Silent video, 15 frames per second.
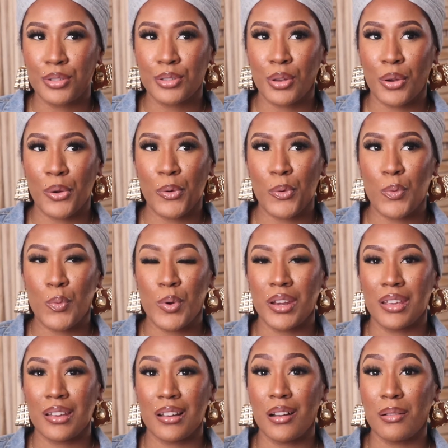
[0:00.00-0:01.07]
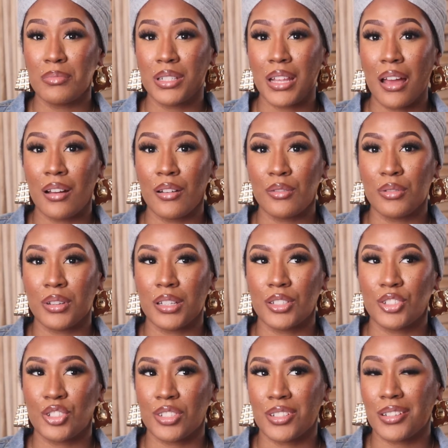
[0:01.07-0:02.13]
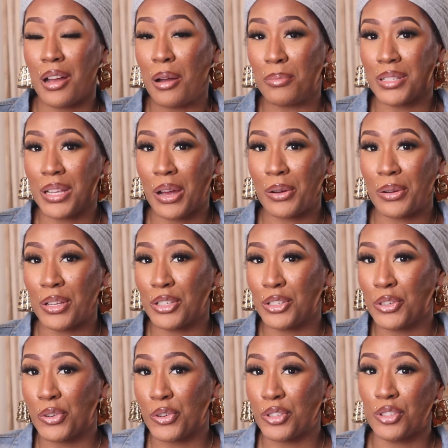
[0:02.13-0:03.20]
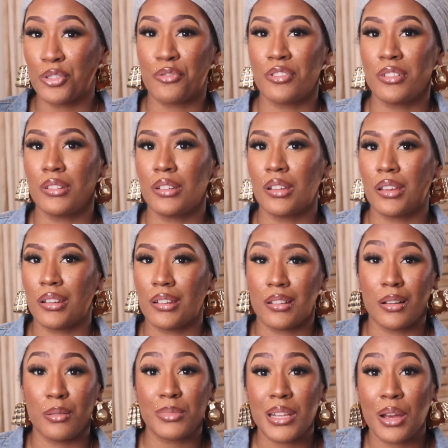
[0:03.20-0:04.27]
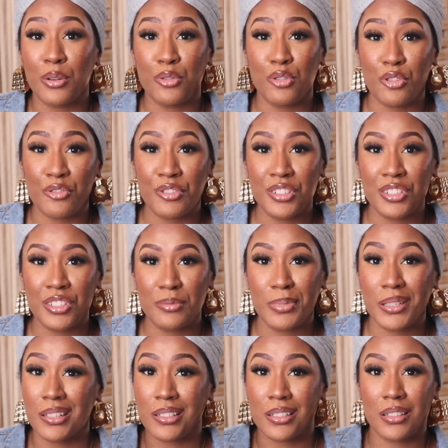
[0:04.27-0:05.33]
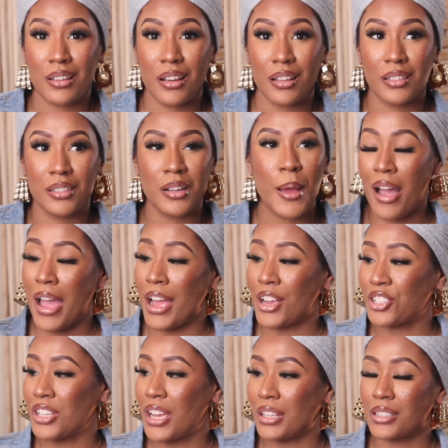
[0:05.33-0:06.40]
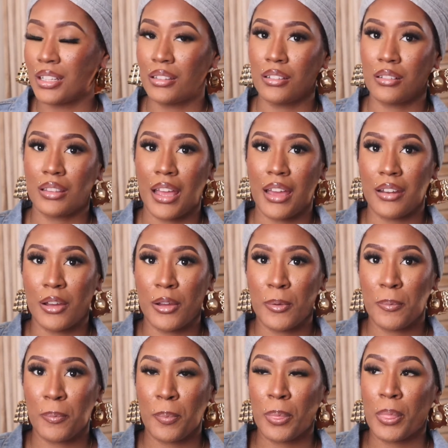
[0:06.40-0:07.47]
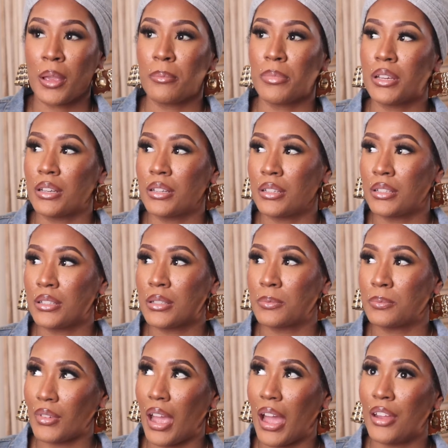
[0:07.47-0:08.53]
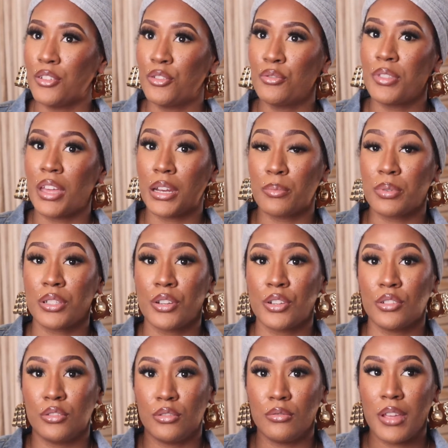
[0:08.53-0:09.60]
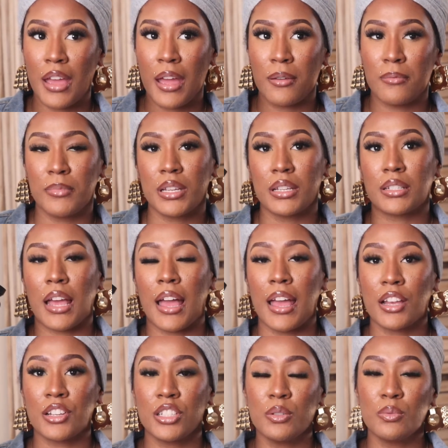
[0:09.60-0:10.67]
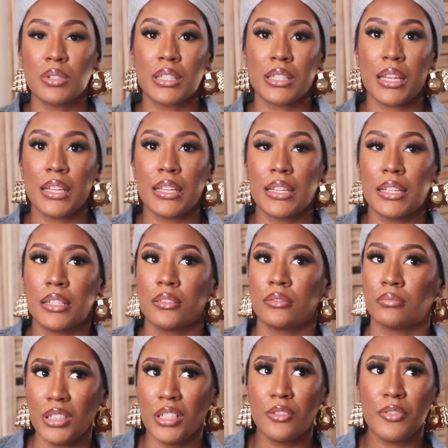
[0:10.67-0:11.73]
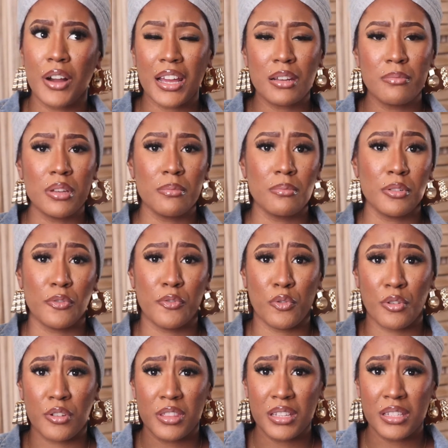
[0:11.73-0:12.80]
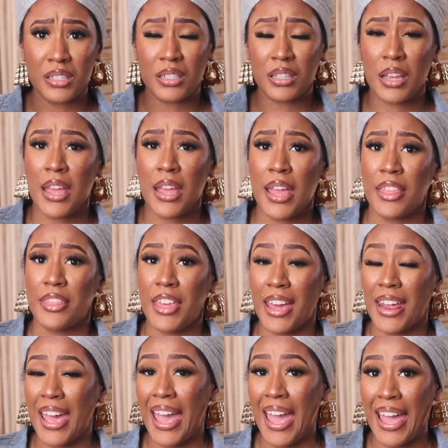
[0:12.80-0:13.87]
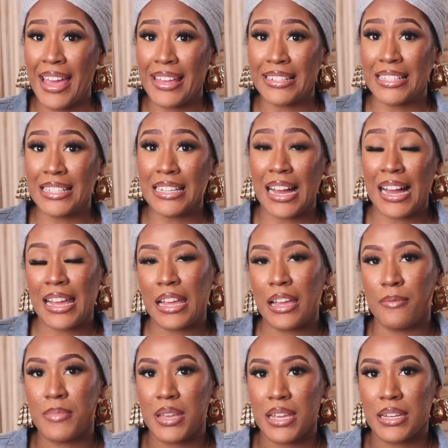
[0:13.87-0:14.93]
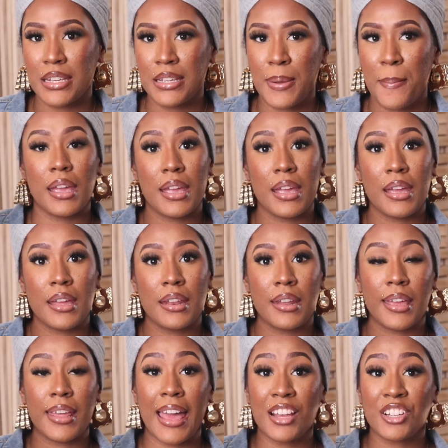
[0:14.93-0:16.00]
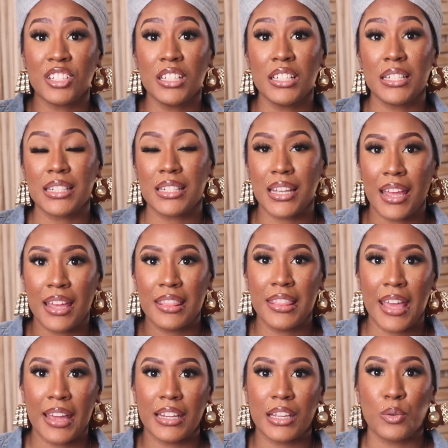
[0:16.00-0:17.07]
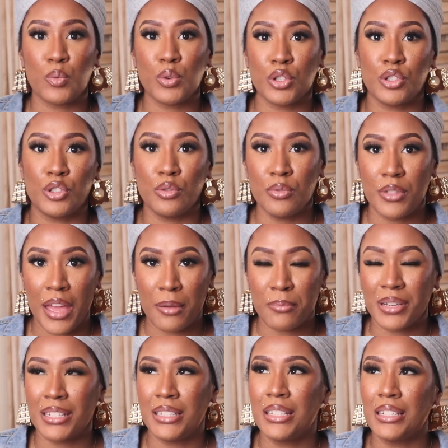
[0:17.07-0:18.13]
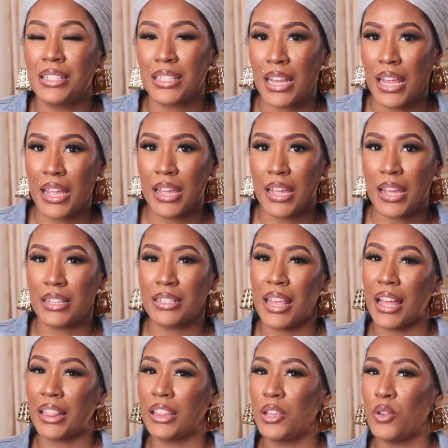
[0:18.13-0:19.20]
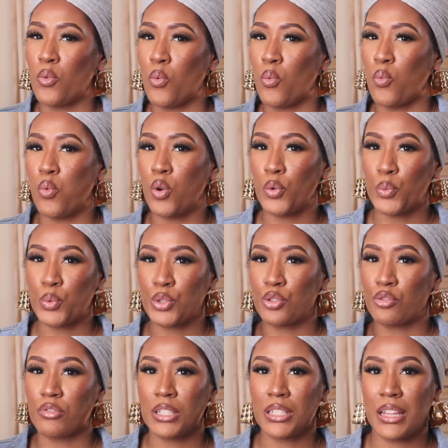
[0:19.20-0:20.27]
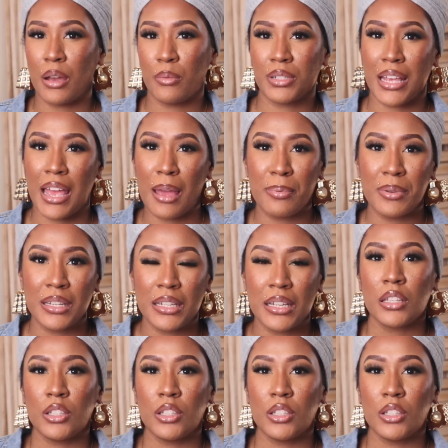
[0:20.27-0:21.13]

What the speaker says: So when it comes out, it just comes out in your urine and it comes out orange because of the color. I actually had to look that up because I knew that it was going to do that, because I actually was taking a vitamin before this that had DIM in it, and it actually said that it would do that, but it didn't say exactly what was the reason that was happening.